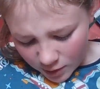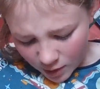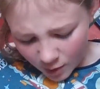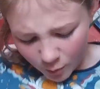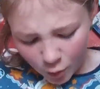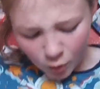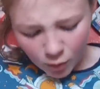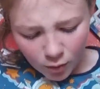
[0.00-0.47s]

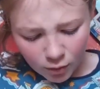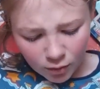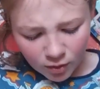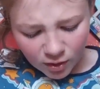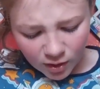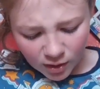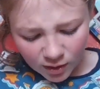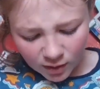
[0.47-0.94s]
Come
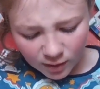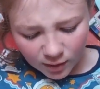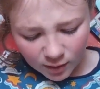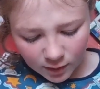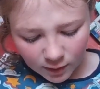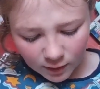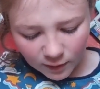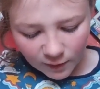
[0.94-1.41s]
on.
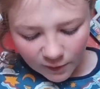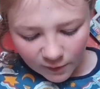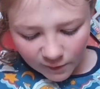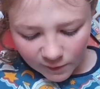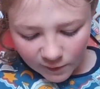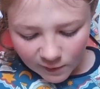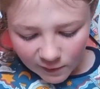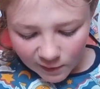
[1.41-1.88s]

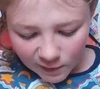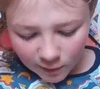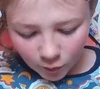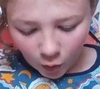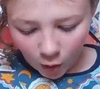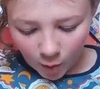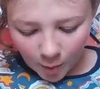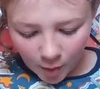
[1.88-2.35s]

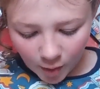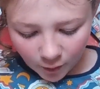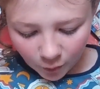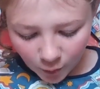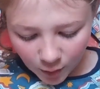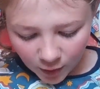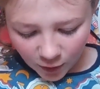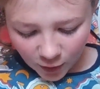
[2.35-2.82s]
Right, I'm
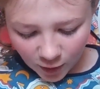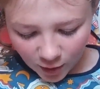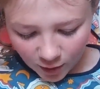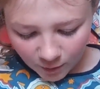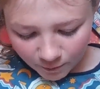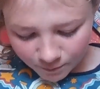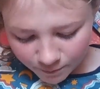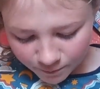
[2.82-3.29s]
halfway there.